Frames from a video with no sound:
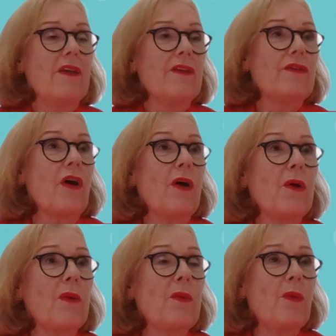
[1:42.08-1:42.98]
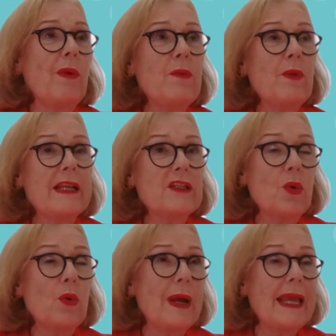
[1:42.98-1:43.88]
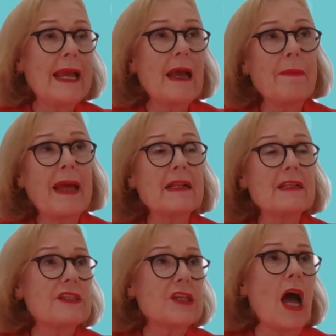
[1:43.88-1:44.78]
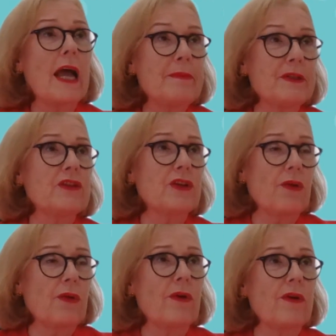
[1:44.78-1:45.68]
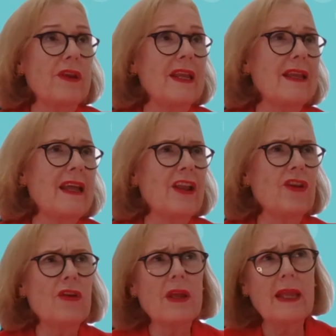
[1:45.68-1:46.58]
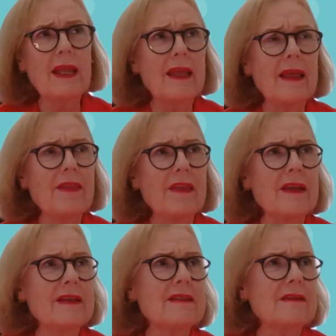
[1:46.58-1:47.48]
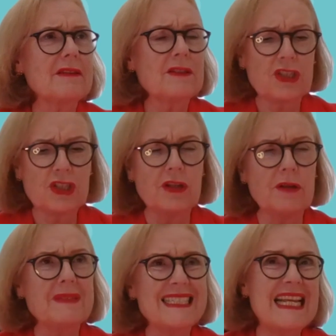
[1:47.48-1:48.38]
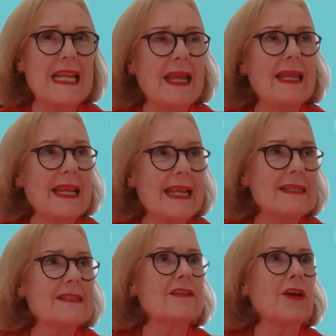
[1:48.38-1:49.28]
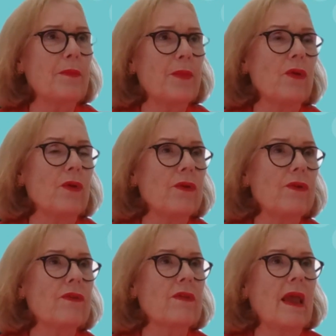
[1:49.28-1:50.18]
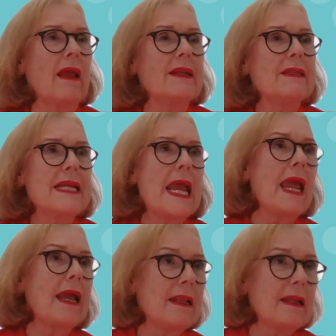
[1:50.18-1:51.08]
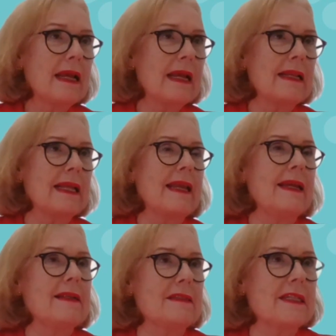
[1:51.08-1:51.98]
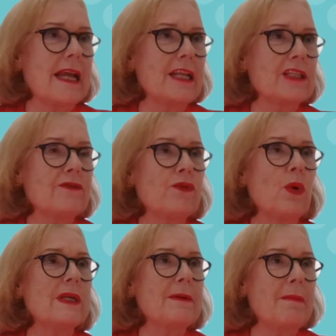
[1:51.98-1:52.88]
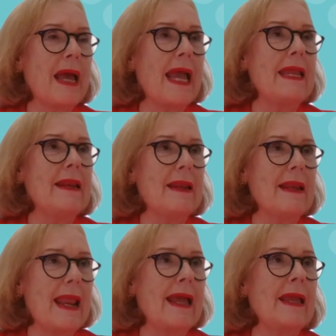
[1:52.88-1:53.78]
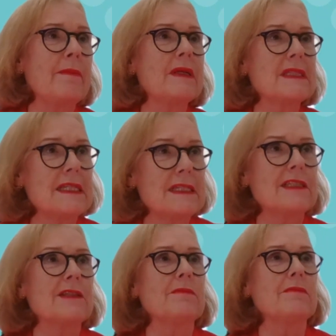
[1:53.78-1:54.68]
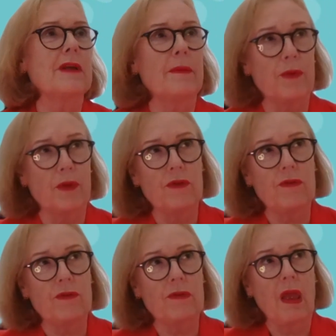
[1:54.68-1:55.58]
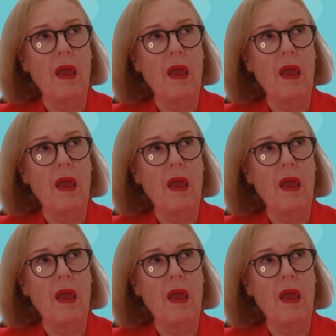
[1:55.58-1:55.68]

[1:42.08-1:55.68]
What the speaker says: So when we're talking about cybersecurity and you hear the term DNS abuse, technically it stands for domain name system abuse.